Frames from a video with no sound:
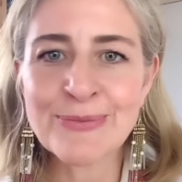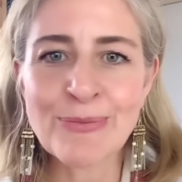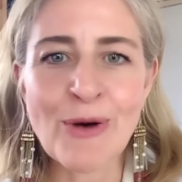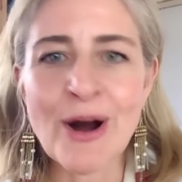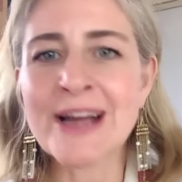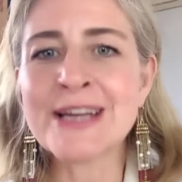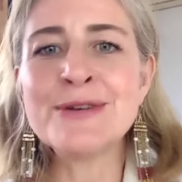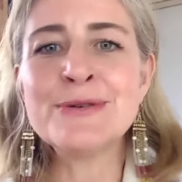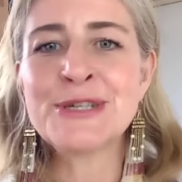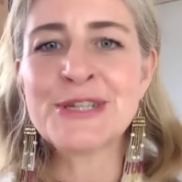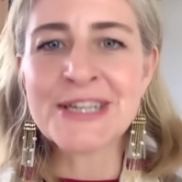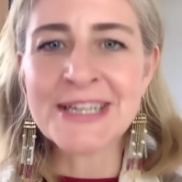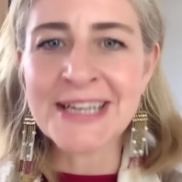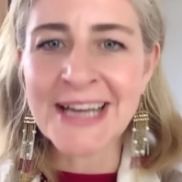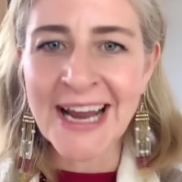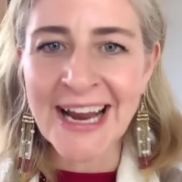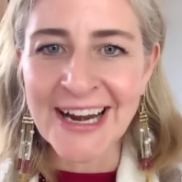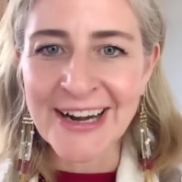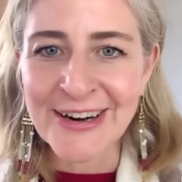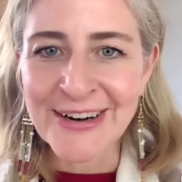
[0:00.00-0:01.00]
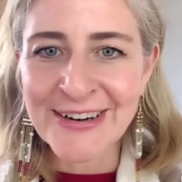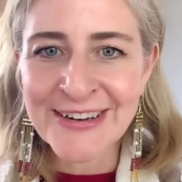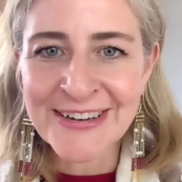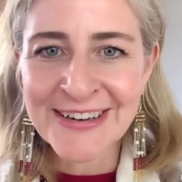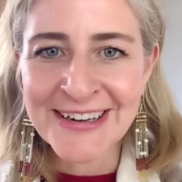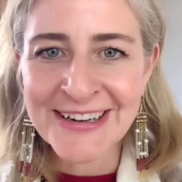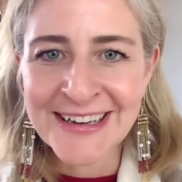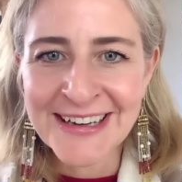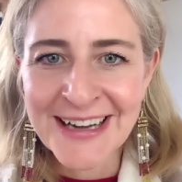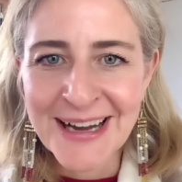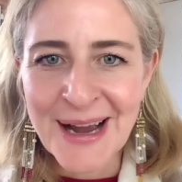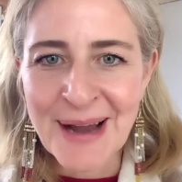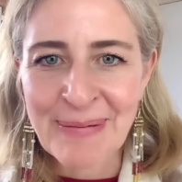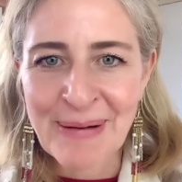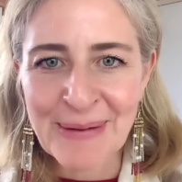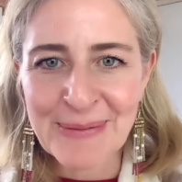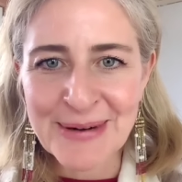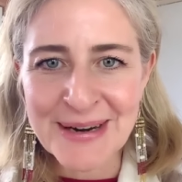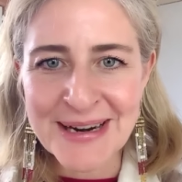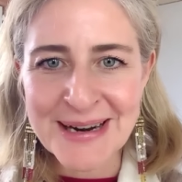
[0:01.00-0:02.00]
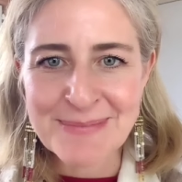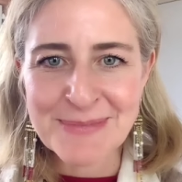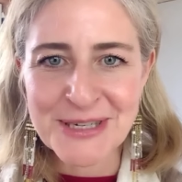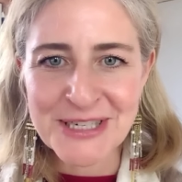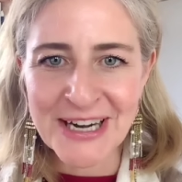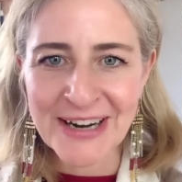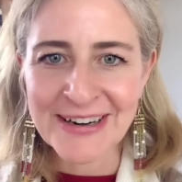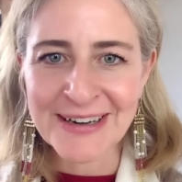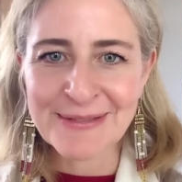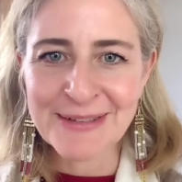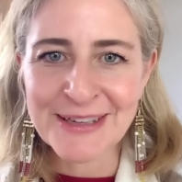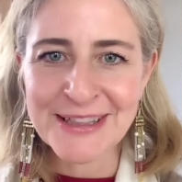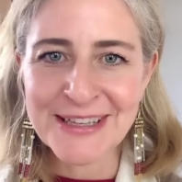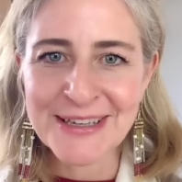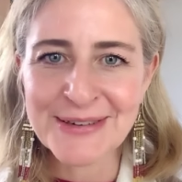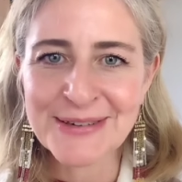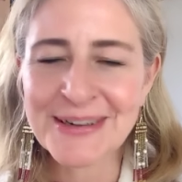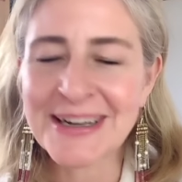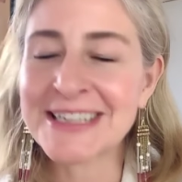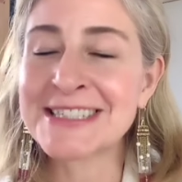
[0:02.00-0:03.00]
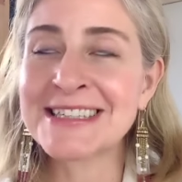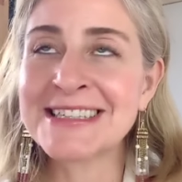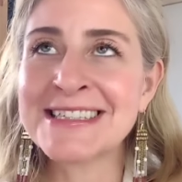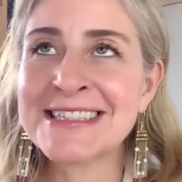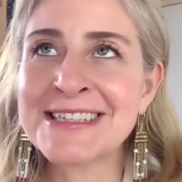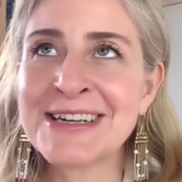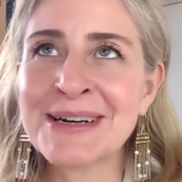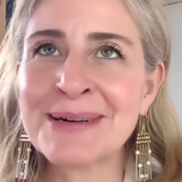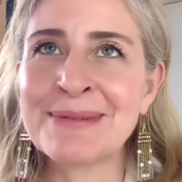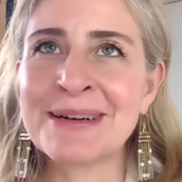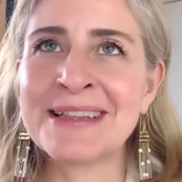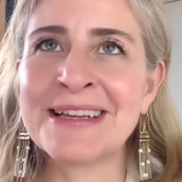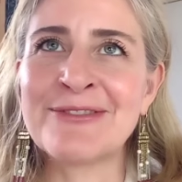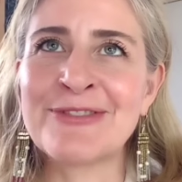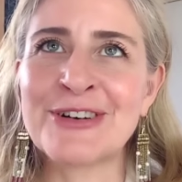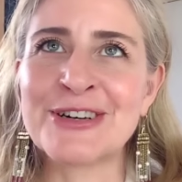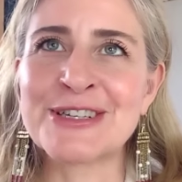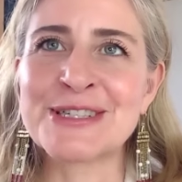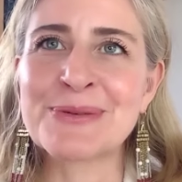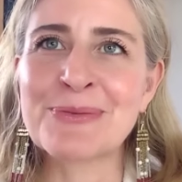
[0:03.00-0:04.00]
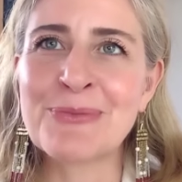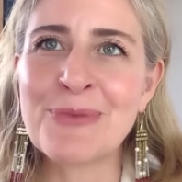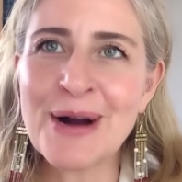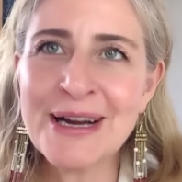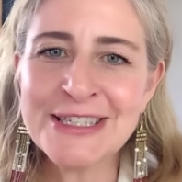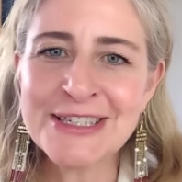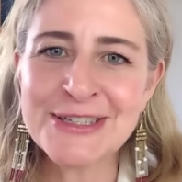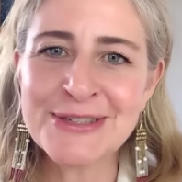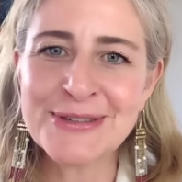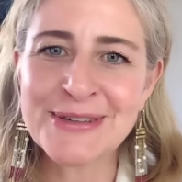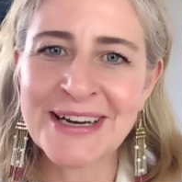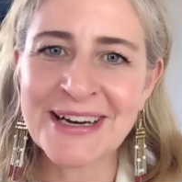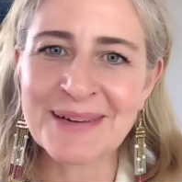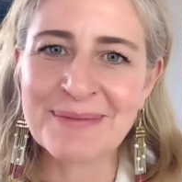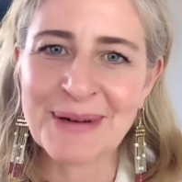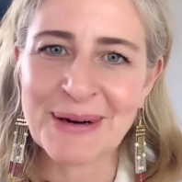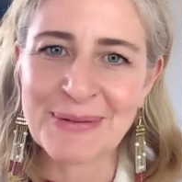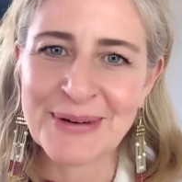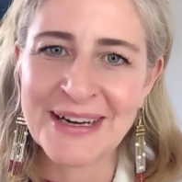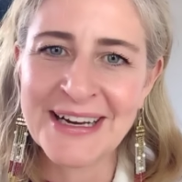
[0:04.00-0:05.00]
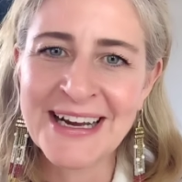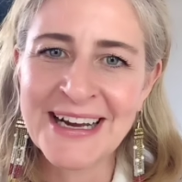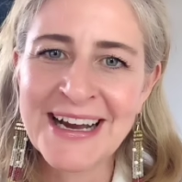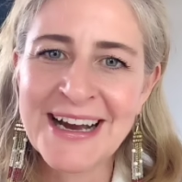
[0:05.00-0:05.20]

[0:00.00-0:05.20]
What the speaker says: you should care about what I'm sharing with you. Actually, let's talk about that first. Why should you care about what?